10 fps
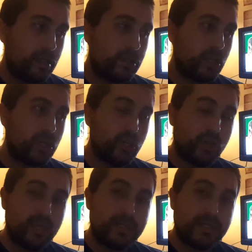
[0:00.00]
the
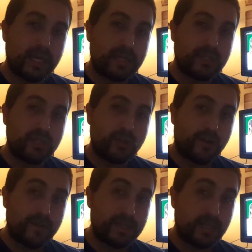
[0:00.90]
goods and
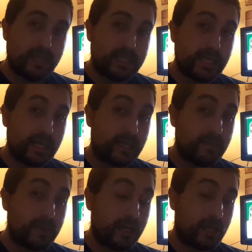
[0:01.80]
services that it
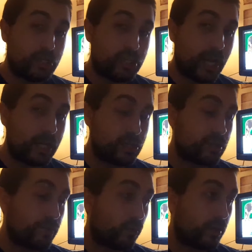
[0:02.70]
can be
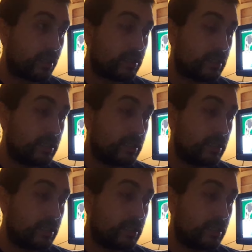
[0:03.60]
exchanged for,